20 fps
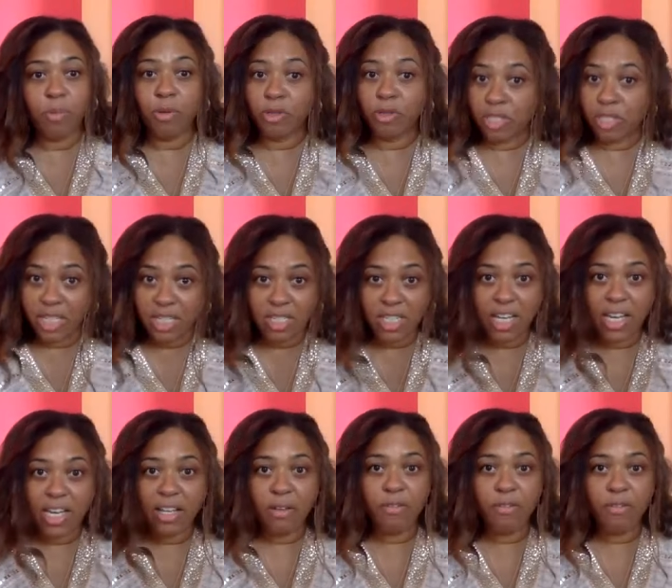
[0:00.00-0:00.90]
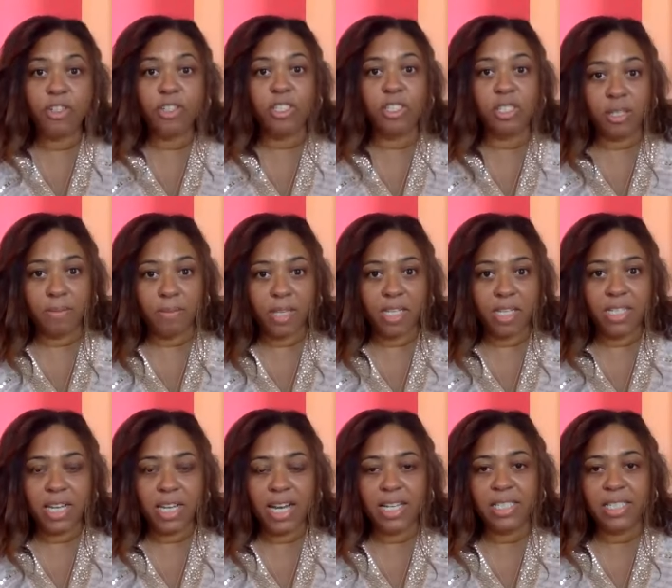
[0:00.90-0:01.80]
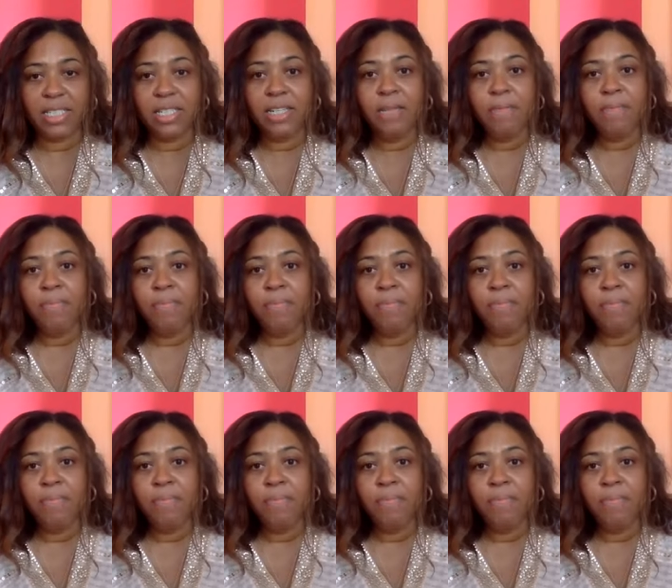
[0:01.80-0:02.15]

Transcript: percentile for some of the tests.